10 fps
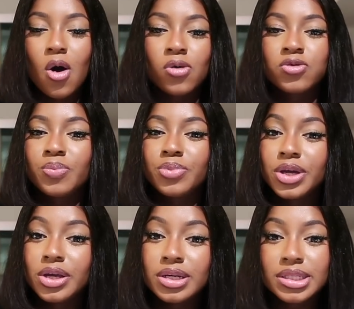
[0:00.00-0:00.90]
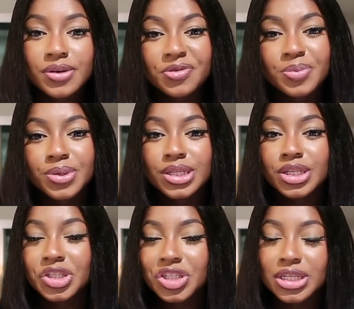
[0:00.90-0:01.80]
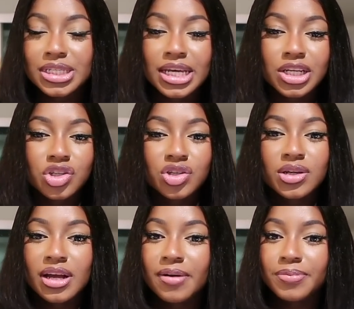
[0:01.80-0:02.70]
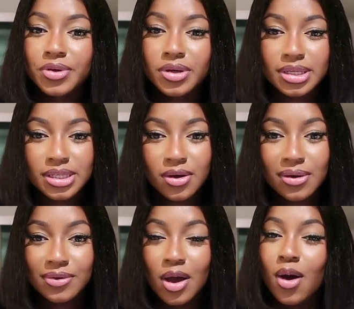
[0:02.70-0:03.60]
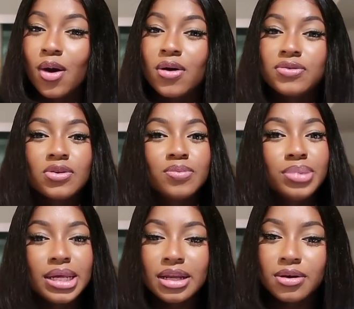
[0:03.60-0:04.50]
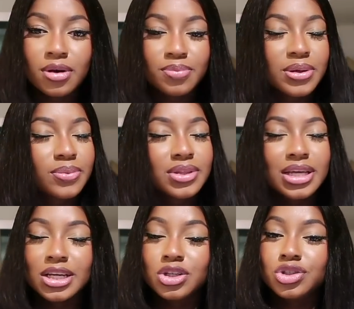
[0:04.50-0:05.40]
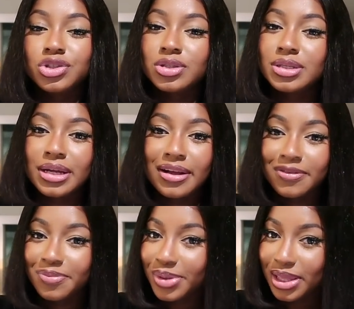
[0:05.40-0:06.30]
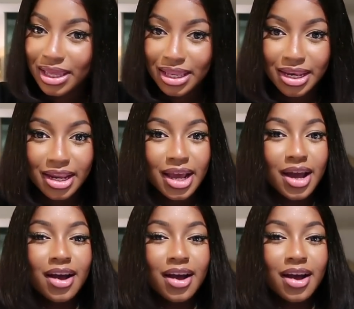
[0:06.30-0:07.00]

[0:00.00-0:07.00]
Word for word: or for putting yourself in positions that you shouldn't have put yourself, or for being around people that you shouldn't have been,